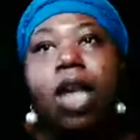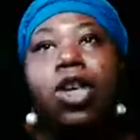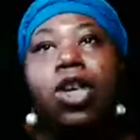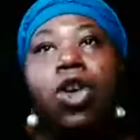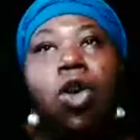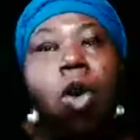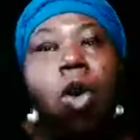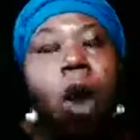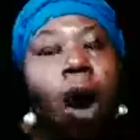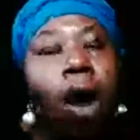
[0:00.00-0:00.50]

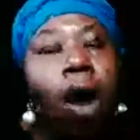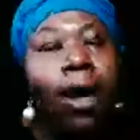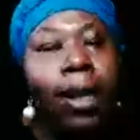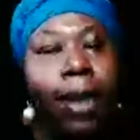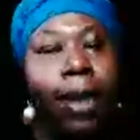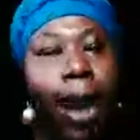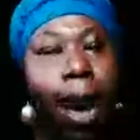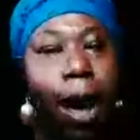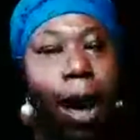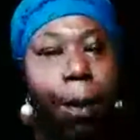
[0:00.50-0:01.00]
you
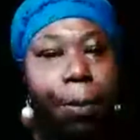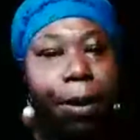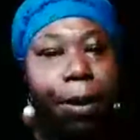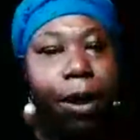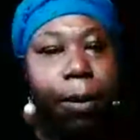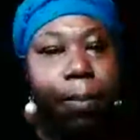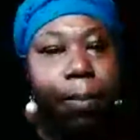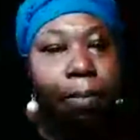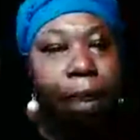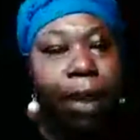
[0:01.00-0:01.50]
end up
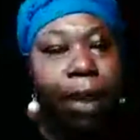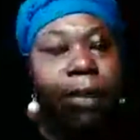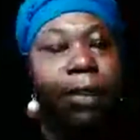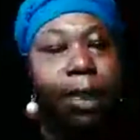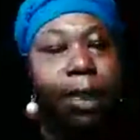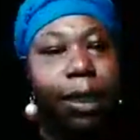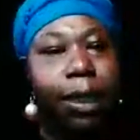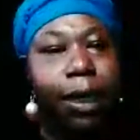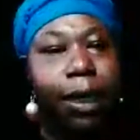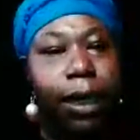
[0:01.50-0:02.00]

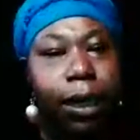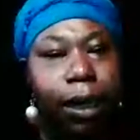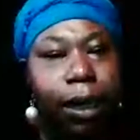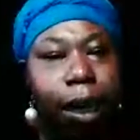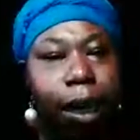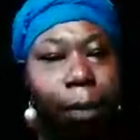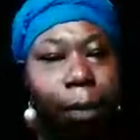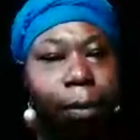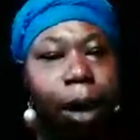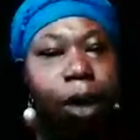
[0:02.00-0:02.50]
mentally,
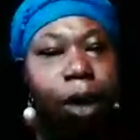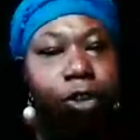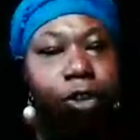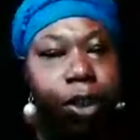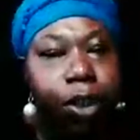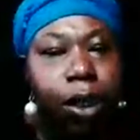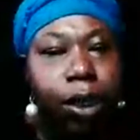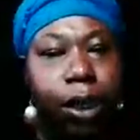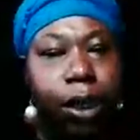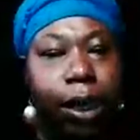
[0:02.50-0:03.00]

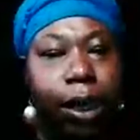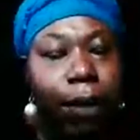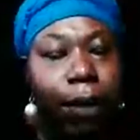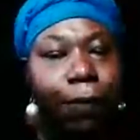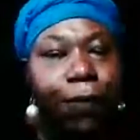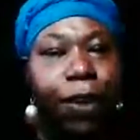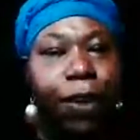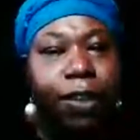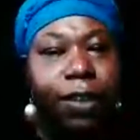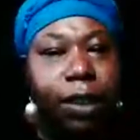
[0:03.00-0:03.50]
emotionally,
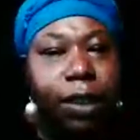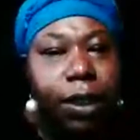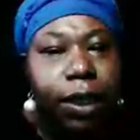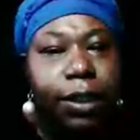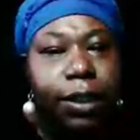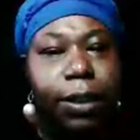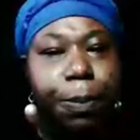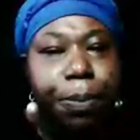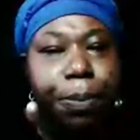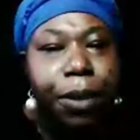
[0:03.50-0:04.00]
and
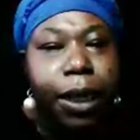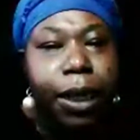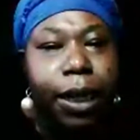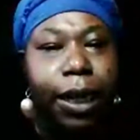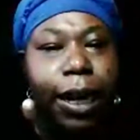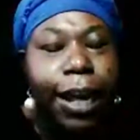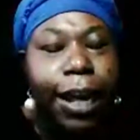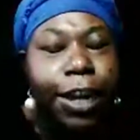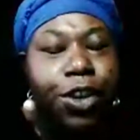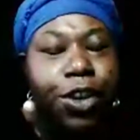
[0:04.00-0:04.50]
physically
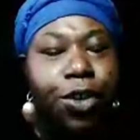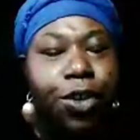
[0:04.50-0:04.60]
depleted in